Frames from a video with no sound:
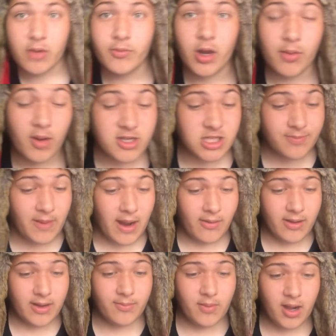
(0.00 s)
know much about
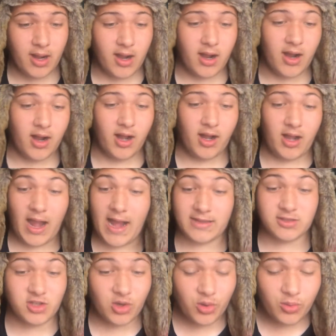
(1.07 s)
him uh,
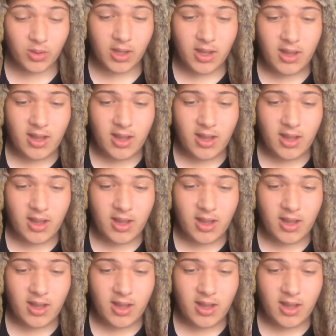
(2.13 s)
at all.